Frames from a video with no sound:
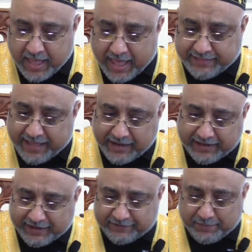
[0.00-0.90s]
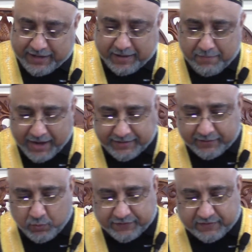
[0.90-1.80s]
And then let us be
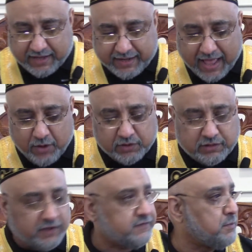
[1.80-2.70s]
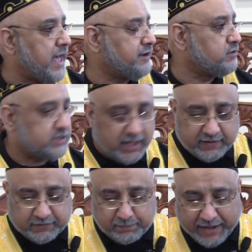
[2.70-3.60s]
reminded once again how Allah subhanahu wa
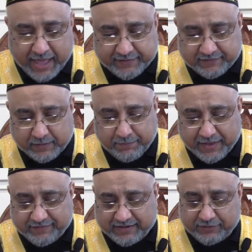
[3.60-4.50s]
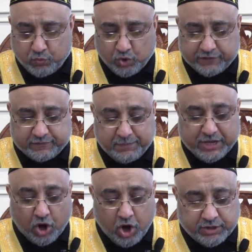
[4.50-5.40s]
ta'ala's plan is the best. It works
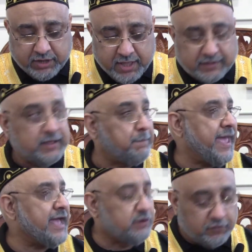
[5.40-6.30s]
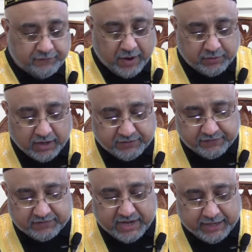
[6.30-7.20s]
beyond the pale of our
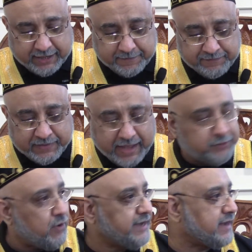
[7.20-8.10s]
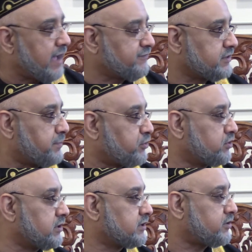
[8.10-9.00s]
understanding. And right after the
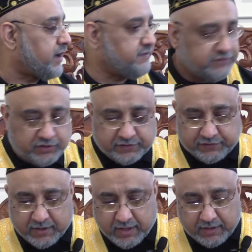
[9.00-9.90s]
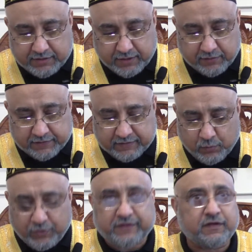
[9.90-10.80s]
brutal Christchurch
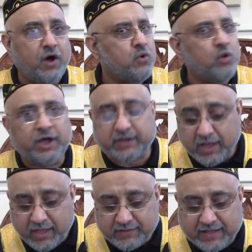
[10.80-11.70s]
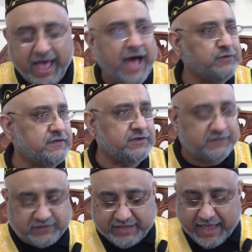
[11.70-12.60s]
terrorism, we saw what?
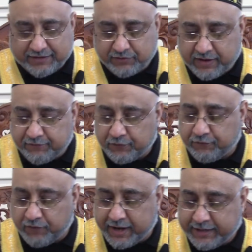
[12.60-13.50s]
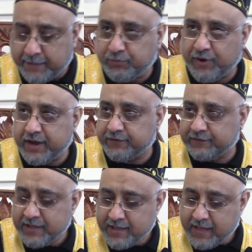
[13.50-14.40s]
Thousands gathering for Friday
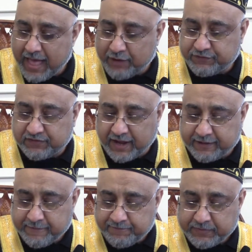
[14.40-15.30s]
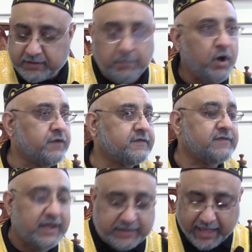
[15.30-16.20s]
prayers outside the
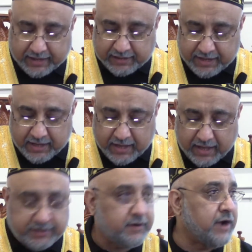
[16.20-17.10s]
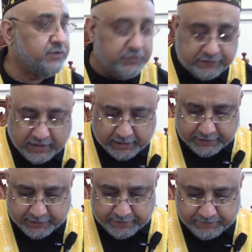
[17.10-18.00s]
mosques at Hagley and around New
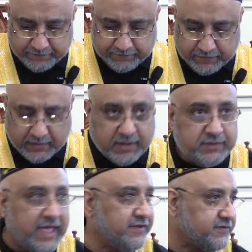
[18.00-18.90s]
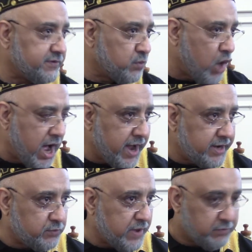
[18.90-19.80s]
Zealand.
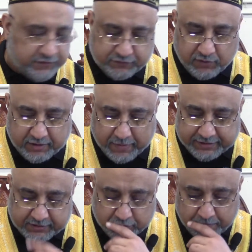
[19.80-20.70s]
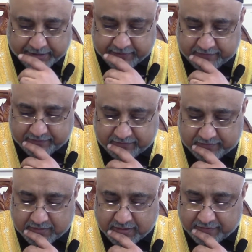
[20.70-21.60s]
Nationwide, we were struck by the 2
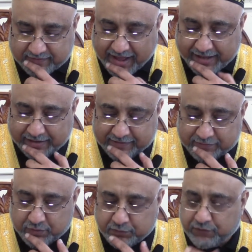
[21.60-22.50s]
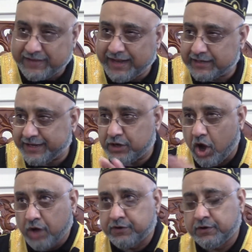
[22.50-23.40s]
minutes silence which was held
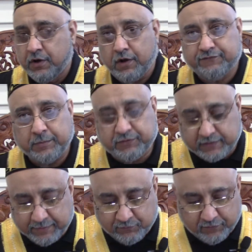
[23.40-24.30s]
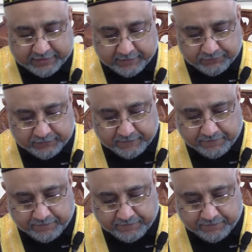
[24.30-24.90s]
in honor of the Muslim victims.